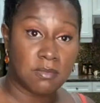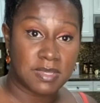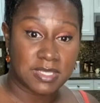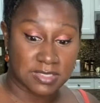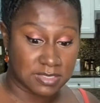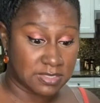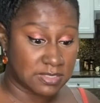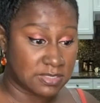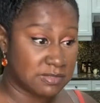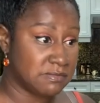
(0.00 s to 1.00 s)
because this
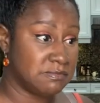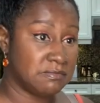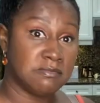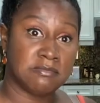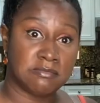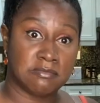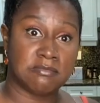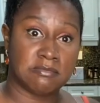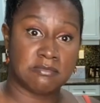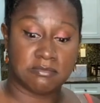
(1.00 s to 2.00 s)

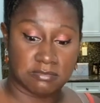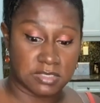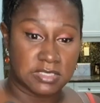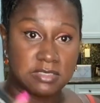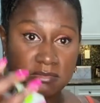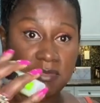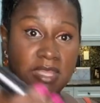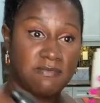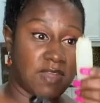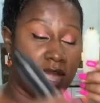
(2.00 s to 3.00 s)
is
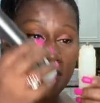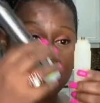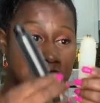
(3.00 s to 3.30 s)
making fire.